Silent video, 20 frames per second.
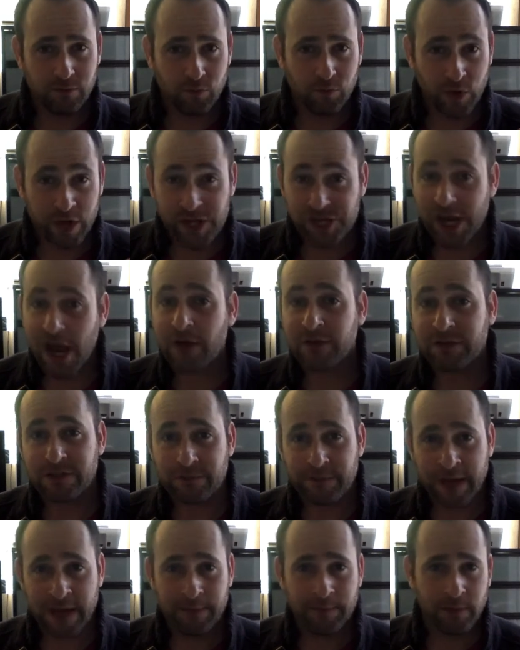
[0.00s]
Reach out
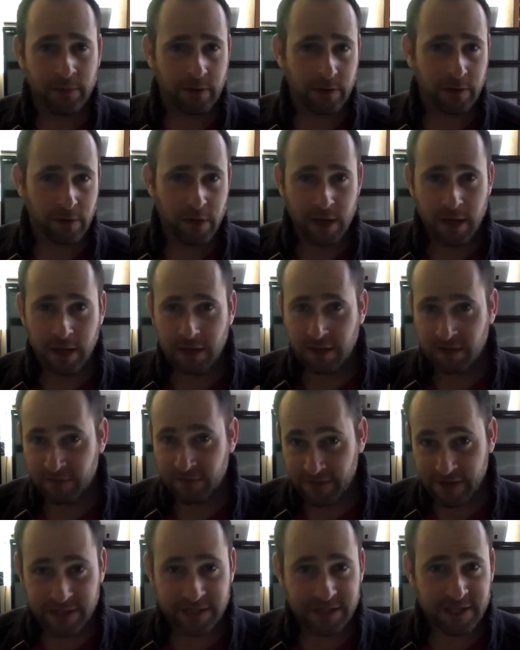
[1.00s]
to people,
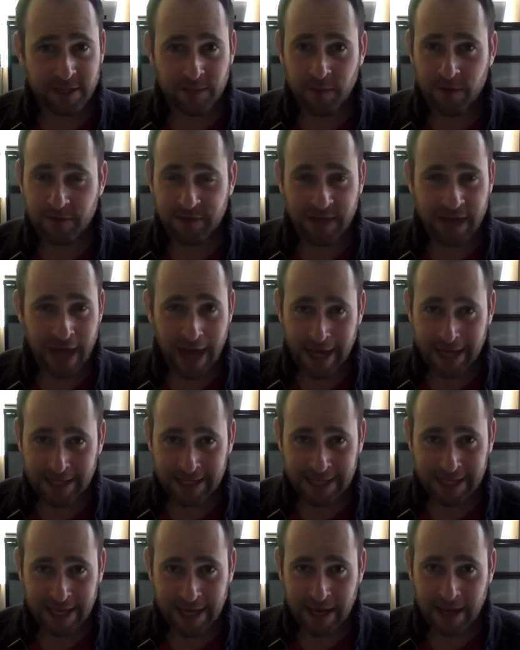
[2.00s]
convince them of the
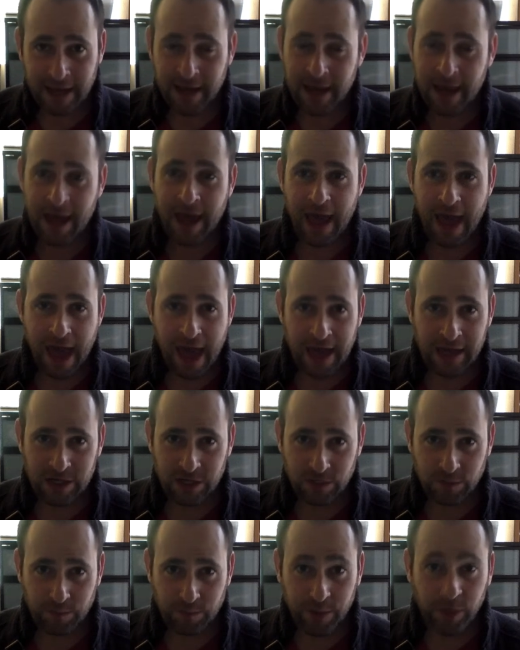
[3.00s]
idea,
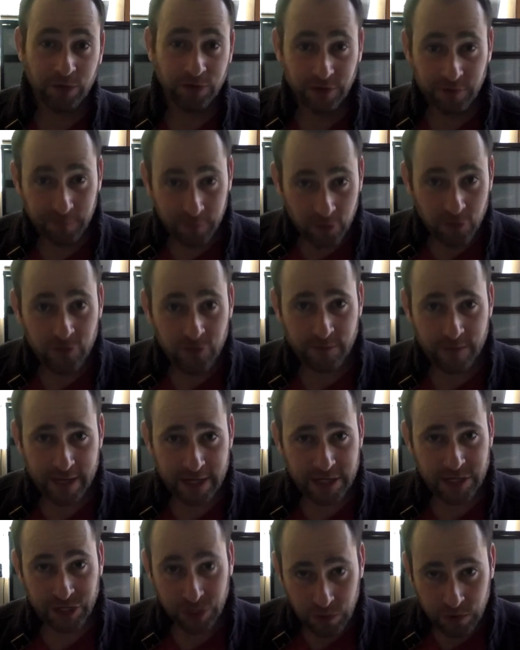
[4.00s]
and build a
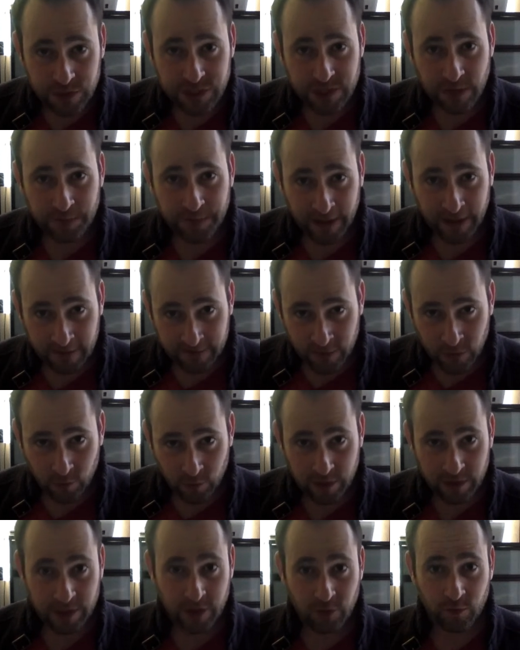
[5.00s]
movement. Do something if you
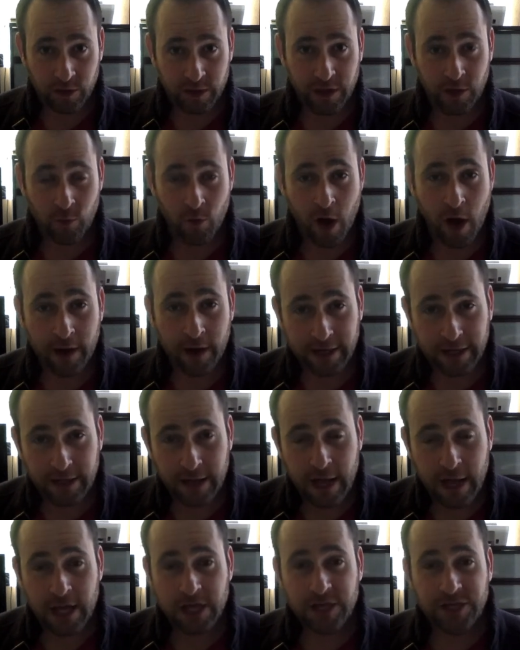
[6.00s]
really, really want it.
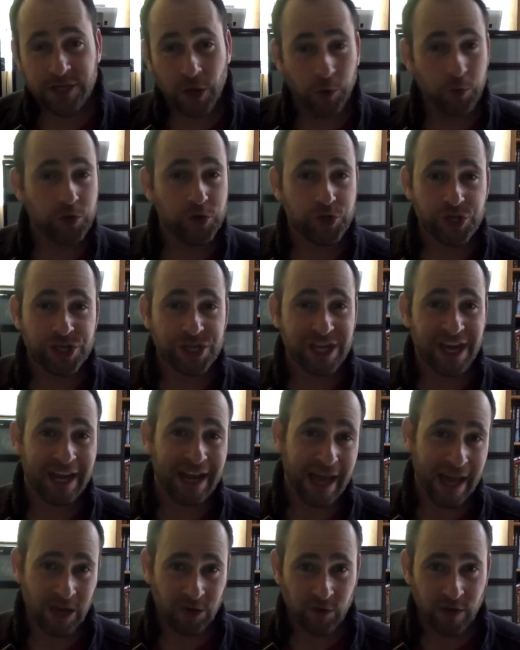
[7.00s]
Don't just get
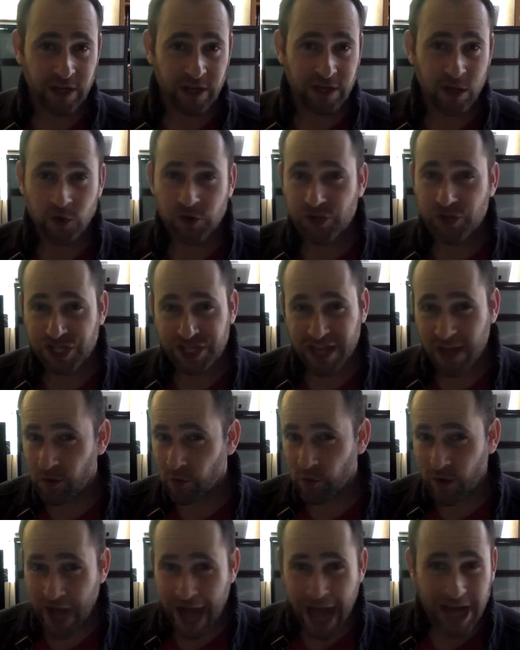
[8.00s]
angry. Don't just
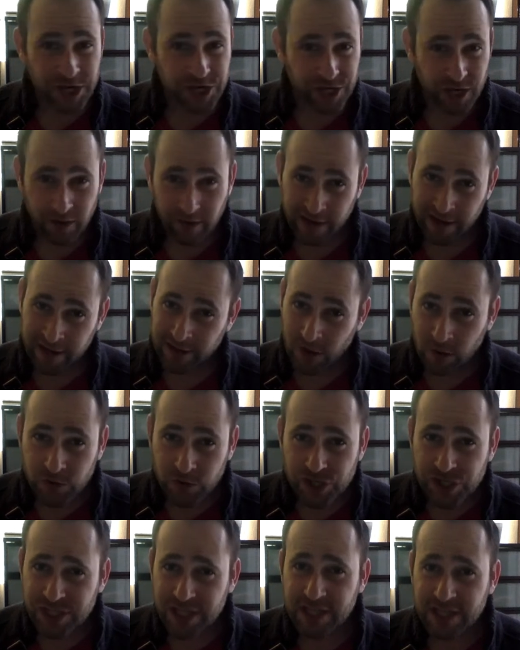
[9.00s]
get reactionary. And don't
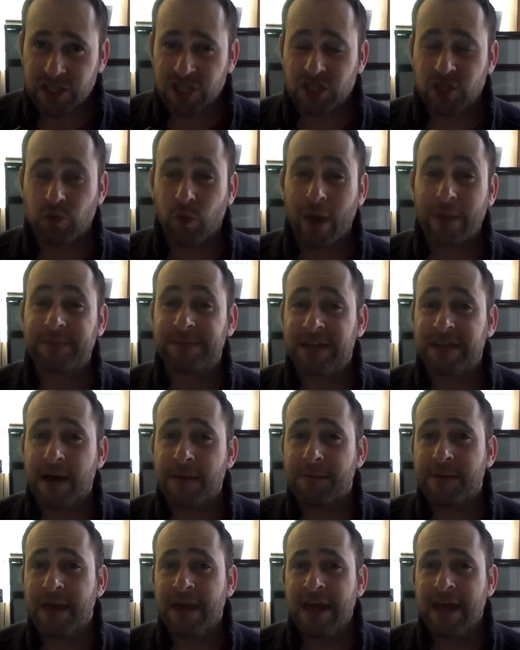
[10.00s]
just get swept
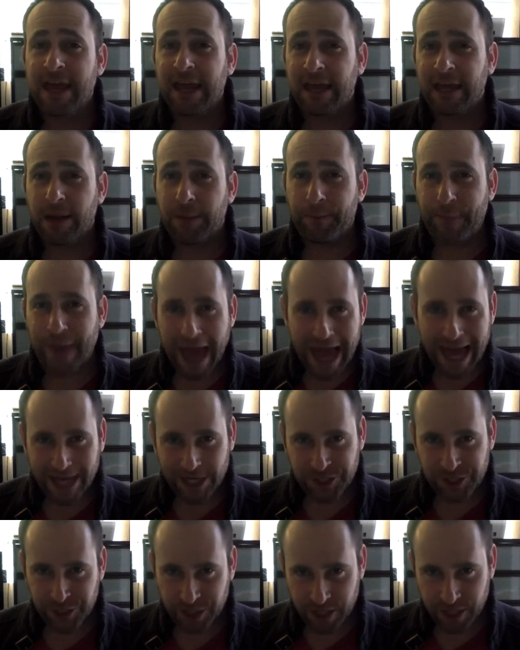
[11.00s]
up in a
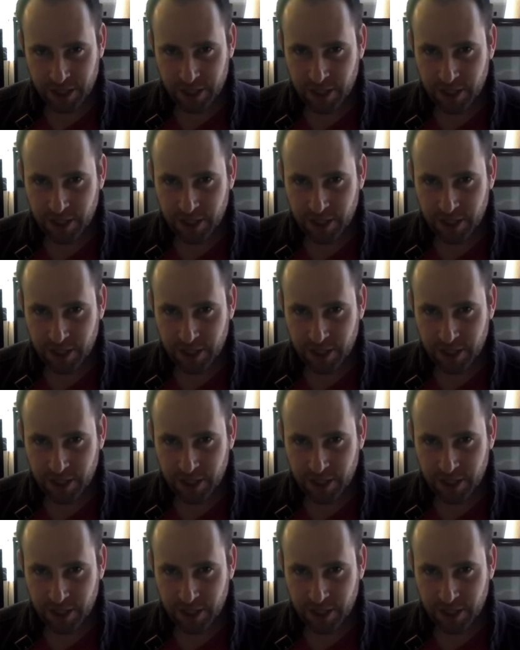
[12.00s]
passion.